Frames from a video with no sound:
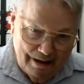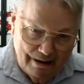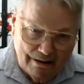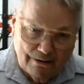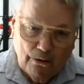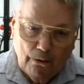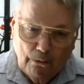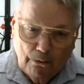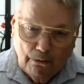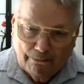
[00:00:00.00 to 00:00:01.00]
a
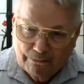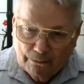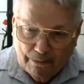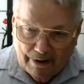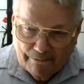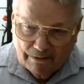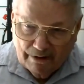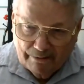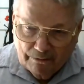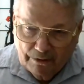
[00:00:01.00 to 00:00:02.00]
goal for whatever
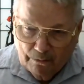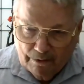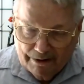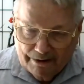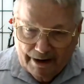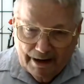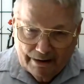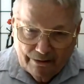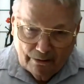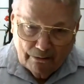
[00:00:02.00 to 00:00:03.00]
level you want to take
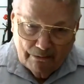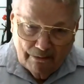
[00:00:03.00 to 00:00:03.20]
it to.